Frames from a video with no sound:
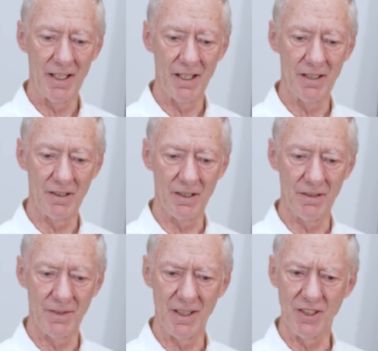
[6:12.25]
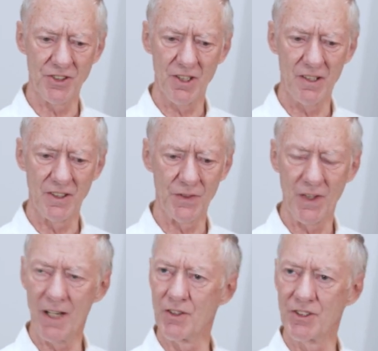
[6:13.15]
and then he saw these
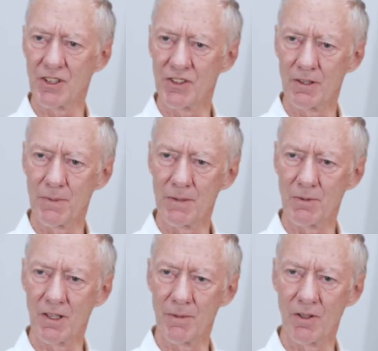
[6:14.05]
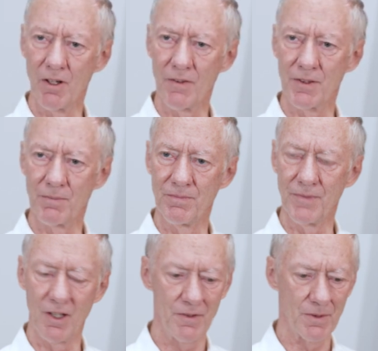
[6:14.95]
5 or 6 young people coming
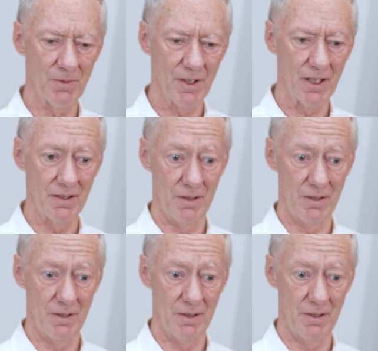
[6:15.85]
off the plane.